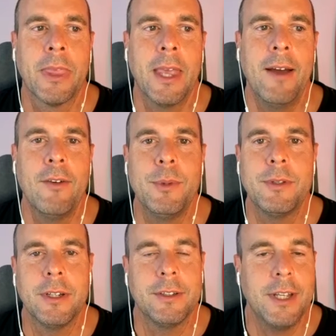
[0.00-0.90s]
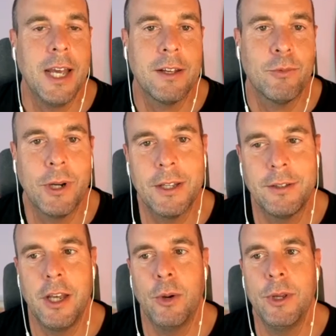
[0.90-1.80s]
have a misunderstanding of what
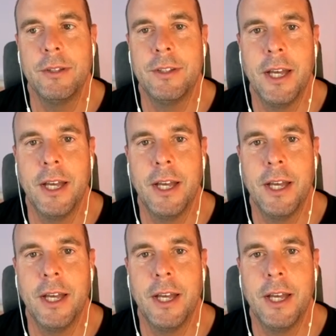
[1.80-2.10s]
SEO is.